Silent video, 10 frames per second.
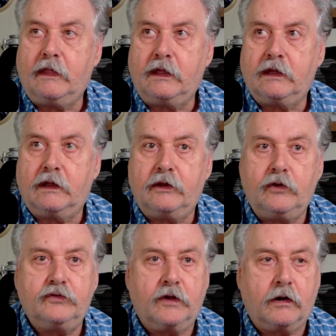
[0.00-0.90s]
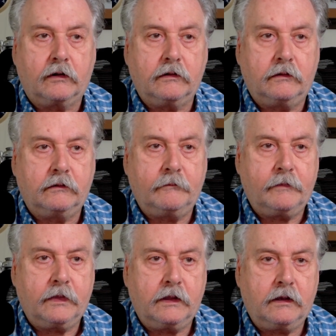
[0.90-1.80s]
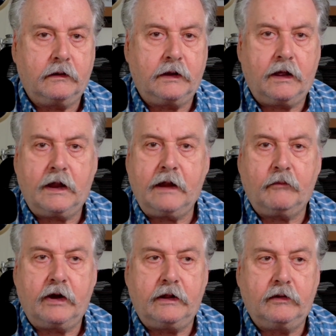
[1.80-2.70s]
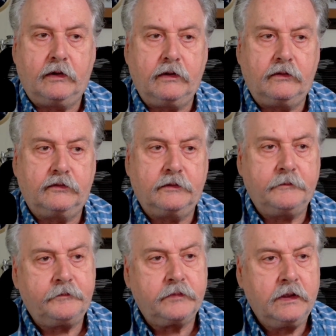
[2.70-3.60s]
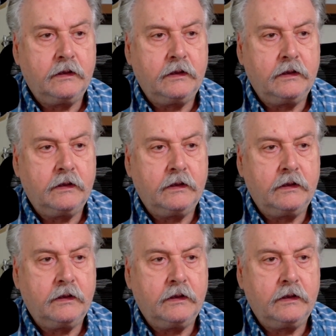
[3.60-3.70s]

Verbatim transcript: on the uh, news article on uh, ham radio news.